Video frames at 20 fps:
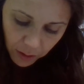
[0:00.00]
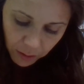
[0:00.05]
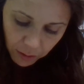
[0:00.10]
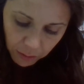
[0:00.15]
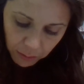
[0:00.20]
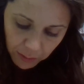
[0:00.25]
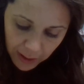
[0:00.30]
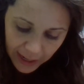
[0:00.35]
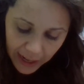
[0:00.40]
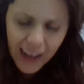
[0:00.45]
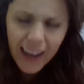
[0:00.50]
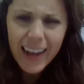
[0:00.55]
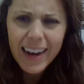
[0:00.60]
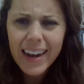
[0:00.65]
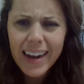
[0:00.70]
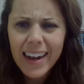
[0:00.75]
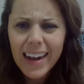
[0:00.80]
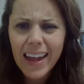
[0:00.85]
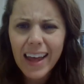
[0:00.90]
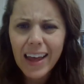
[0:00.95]
Ooh, and I
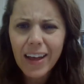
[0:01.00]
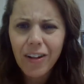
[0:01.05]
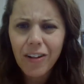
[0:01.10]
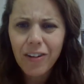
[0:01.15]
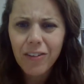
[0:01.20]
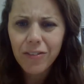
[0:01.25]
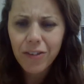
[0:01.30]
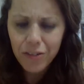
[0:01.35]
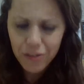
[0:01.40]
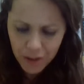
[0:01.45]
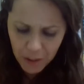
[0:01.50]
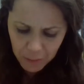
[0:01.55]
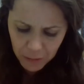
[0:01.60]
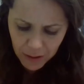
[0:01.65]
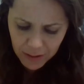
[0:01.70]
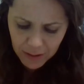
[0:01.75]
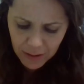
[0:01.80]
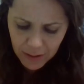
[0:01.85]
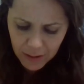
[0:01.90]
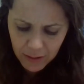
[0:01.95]
added an L for some
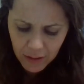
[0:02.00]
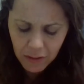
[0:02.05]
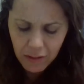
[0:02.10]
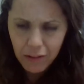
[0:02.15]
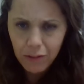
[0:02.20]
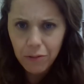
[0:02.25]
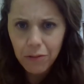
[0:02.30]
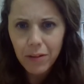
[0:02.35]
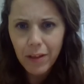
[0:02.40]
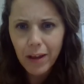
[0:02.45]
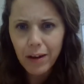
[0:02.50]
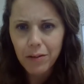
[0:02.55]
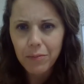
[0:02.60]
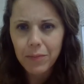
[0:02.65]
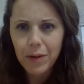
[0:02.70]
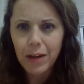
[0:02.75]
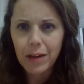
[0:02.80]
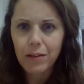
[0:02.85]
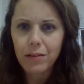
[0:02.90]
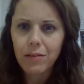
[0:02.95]
reason, so ignore that on
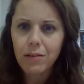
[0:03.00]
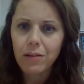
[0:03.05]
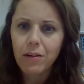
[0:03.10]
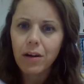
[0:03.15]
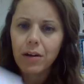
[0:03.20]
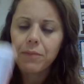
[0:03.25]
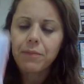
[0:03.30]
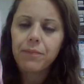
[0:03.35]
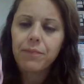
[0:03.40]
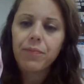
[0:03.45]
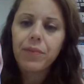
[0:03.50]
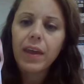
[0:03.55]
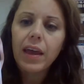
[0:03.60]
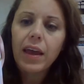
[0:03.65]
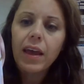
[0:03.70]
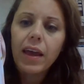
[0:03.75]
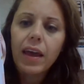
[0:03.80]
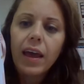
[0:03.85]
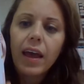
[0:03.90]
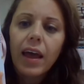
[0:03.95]
mine. Sorry.
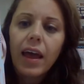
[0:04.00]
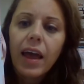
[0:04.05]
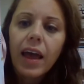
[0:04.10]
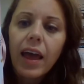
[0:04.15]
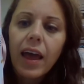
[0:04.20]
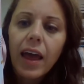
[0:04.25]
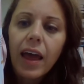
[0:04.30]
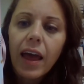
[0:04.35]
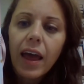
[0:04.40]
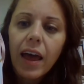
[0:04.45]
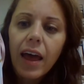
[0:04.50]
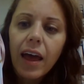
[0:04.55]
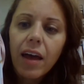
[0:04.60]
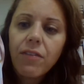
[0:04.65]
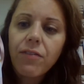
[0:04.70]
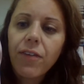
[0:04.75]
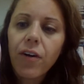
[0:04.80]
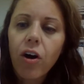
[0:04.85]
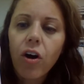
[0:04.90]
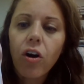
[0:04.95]

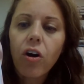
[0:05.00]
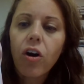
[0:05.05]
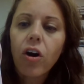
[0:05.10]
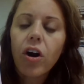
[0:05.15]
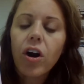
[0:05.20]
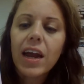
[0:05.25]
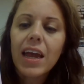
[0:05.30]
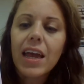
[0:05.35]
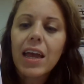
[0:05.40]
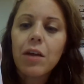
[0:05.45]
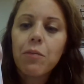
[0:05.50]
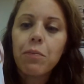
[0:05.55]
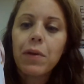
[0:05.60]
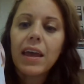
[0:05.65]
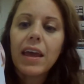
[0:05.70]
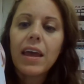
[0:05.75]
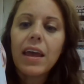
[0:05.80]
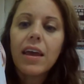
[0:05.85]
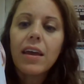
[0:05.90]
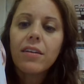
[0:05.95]

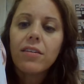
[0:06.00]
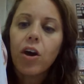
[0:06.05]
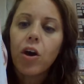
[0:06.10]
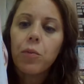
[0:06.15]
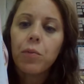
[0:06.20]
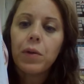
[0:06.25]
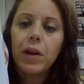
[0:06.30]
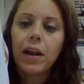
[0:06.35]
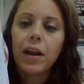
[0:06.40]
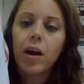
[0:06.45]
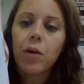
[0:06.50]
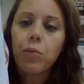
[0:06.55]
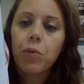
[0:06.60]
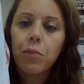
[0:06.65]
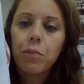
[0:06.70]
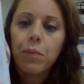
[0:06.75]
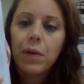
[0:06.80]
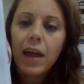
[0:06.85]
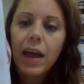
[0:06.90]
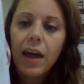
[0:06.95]
F-R-E-P, to open it up,
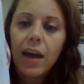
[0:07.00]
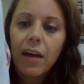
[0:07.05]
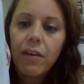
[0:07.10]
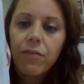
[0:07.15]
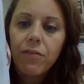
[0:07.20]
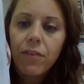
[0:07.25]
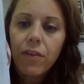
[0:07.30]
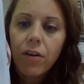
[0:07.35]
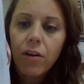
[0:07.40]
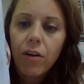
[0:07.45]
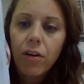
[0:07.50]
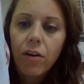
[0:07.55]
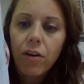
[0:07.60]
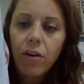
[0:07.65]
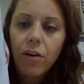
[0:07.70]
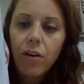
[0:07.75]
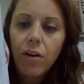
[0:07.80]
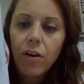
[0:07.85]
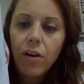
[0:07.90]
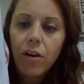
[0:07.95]
would be
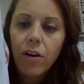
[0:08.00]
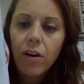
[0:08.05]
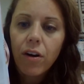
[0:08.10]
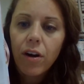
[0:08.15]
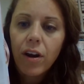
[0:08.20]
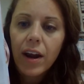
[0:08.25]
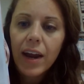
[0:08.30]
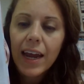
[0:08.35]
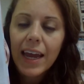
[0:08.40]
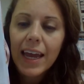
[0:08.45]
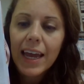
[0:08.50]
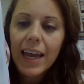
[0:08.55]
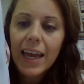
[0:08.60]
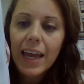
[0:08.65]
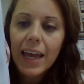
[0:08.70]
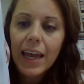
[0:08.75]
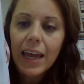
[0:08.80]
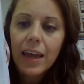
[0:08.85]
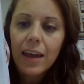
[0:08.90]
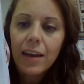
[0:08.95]

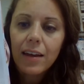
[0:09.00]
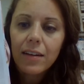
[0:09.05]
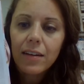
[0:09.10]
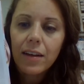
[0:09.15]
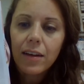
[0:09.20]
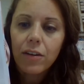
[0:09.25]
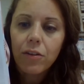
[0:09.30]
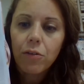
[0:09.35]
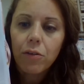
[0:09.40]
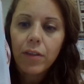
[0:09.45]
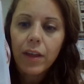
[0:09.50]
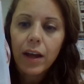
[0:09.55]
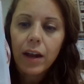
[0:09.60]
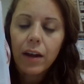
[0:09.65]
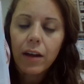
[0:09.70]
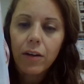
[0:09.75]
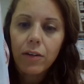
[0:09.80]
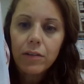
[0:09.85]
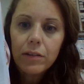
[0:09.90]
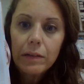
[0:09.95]
F-R-E. Ignore that
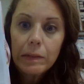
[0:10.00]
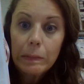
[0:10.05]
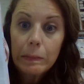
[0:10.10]
L.